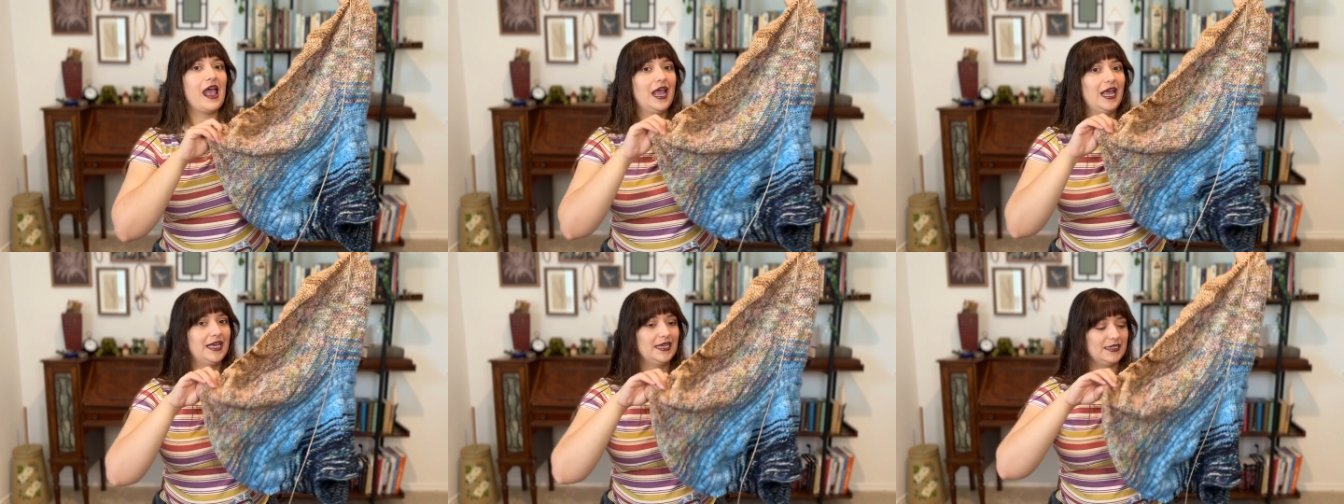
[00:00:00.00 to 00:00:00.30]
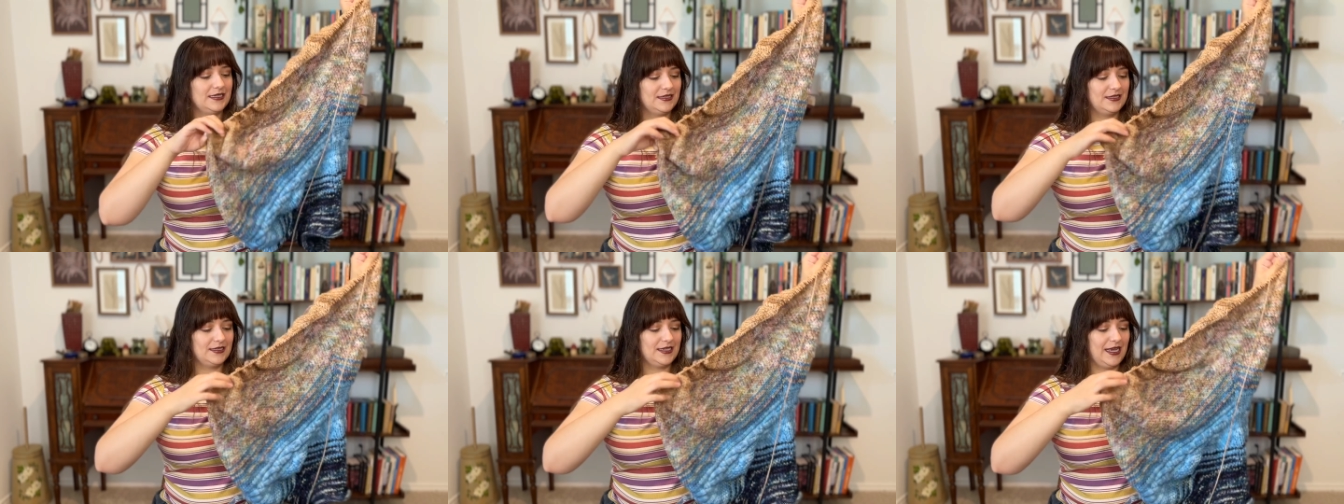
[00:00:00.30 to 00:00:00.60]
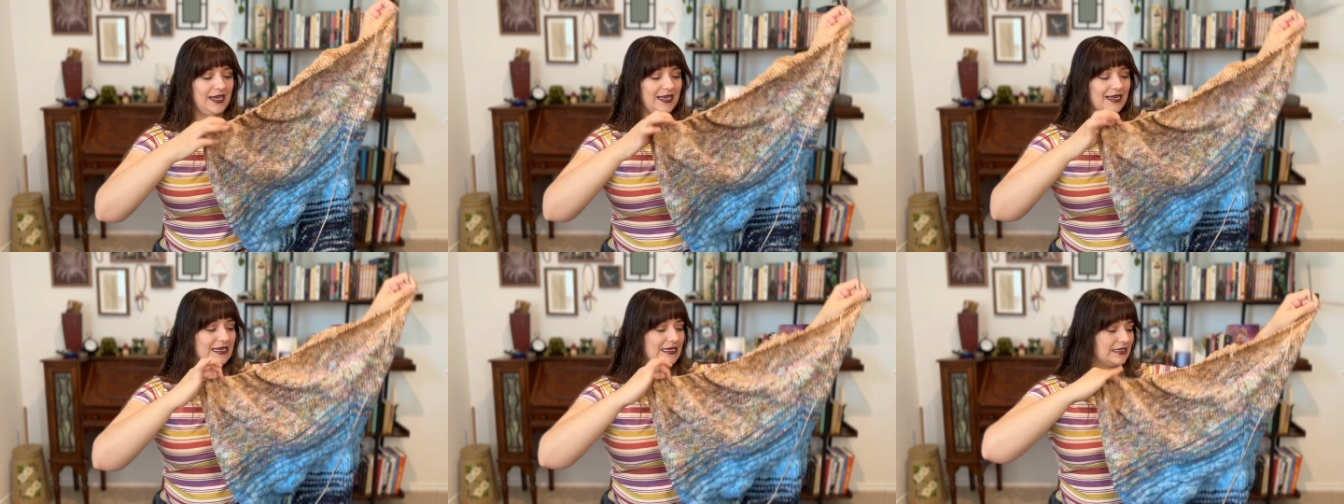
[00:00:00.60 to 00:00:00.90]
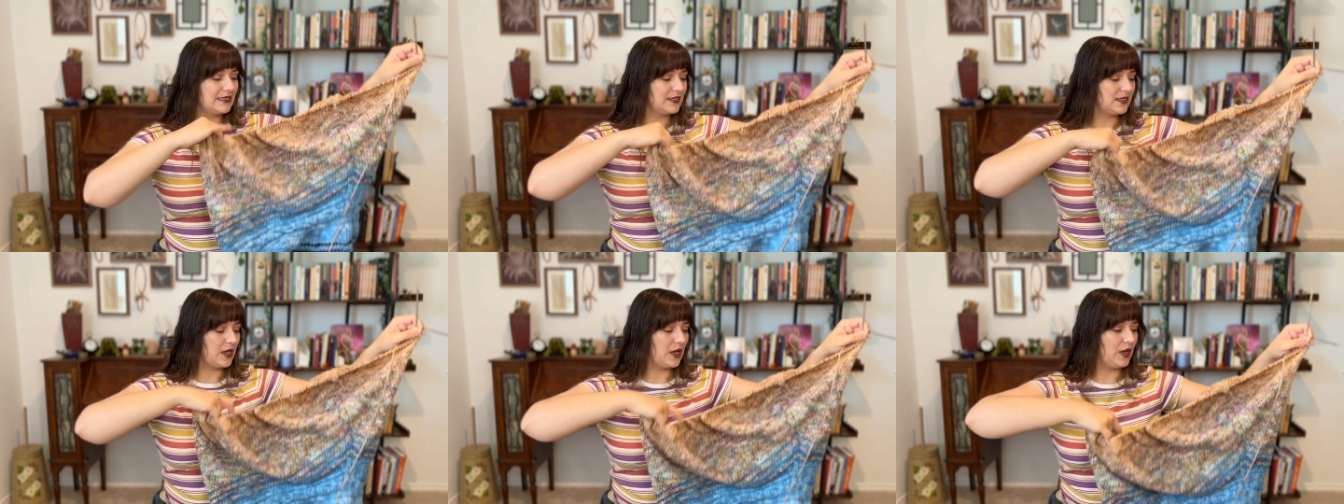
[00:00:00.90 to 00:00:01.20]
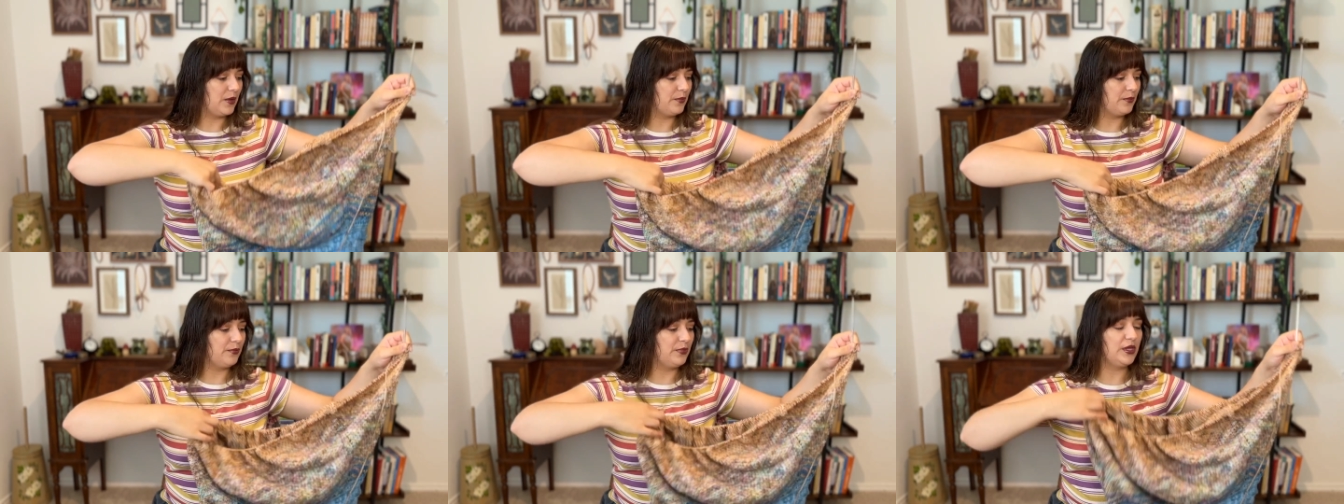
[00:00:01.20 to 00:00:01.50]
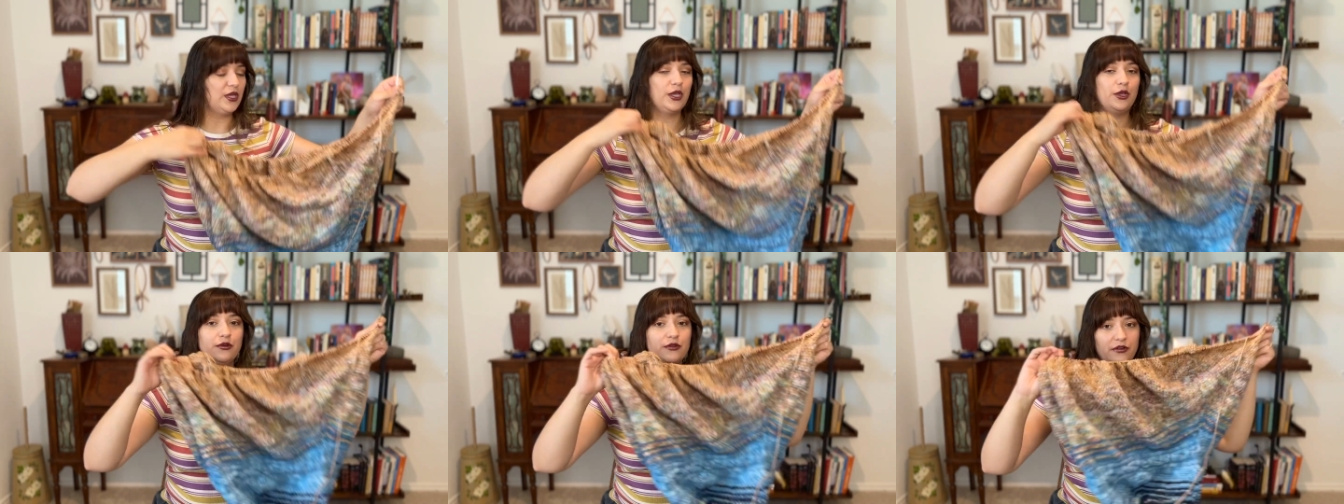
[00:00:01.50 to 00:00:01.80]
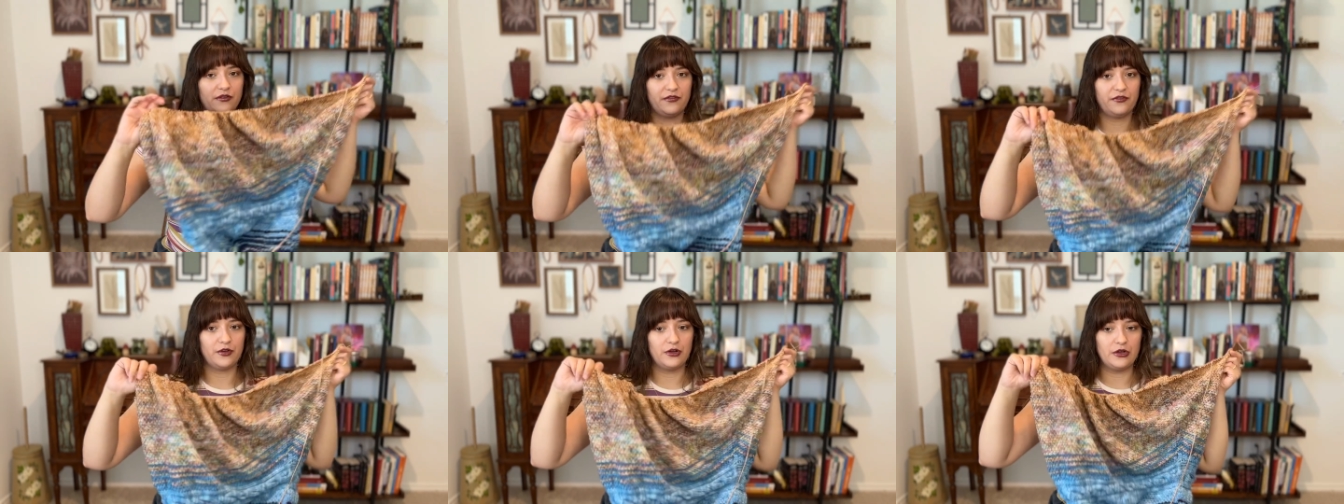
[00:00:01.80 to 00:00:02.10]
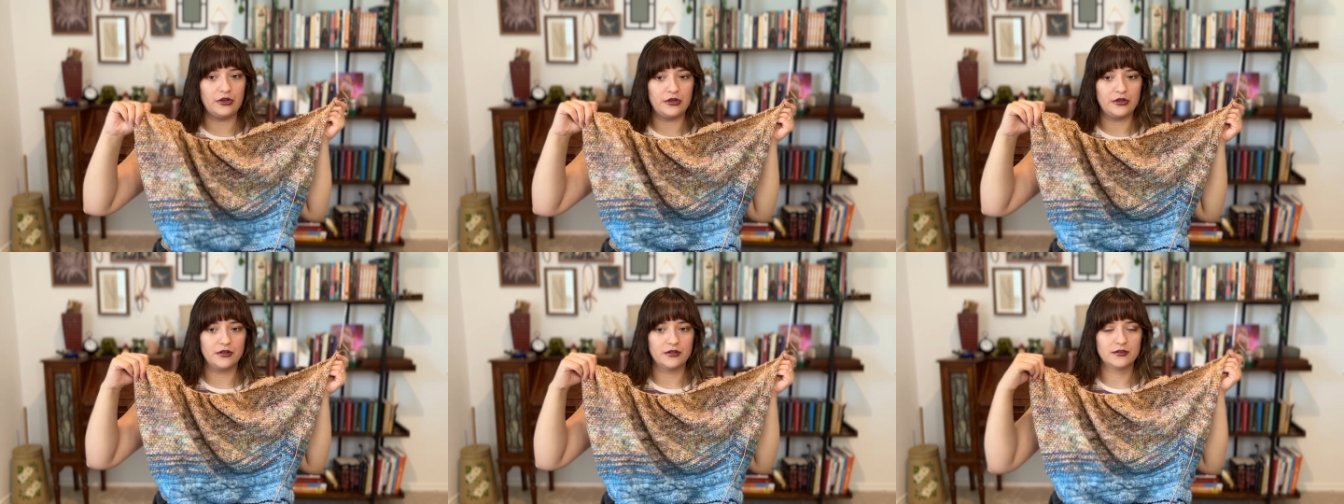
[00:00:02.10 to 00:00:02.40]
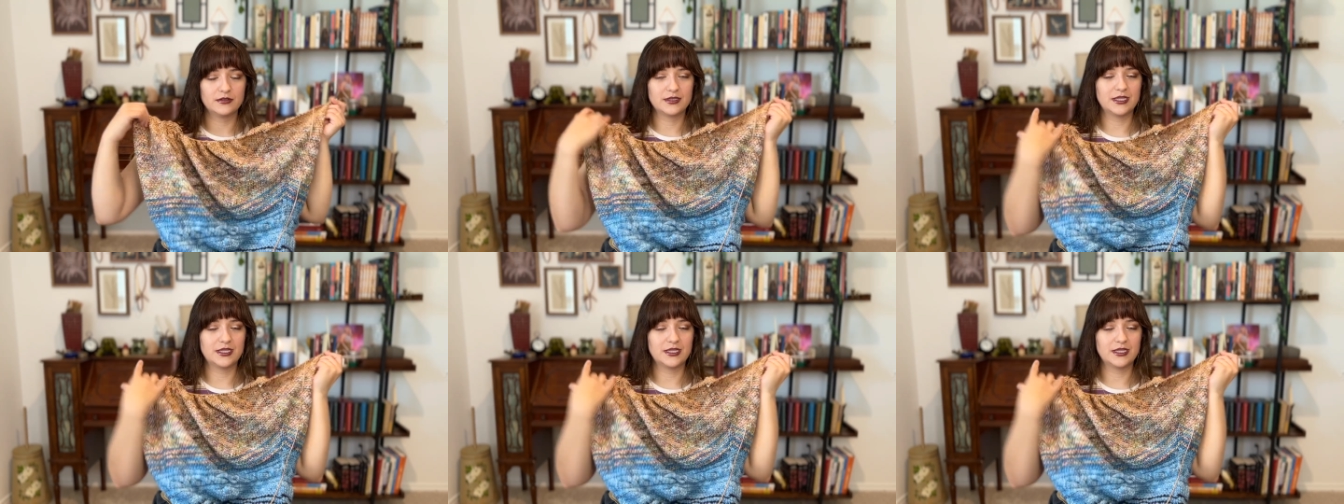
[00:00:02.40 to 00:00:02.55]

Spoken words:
And it is beautiful.